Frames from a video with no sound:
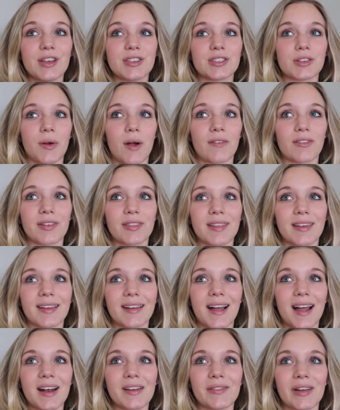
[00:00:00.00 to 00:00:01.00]
so everything
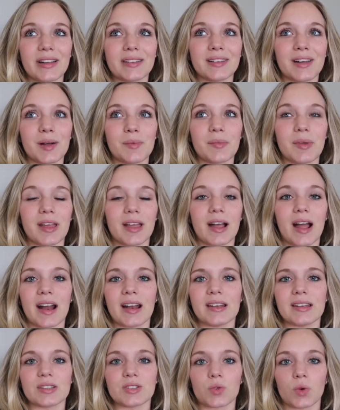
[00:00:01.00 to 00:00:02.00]
kind of ended up being kind
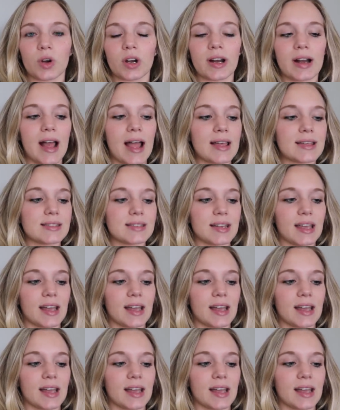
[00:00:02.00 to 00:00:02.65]
of disorganized,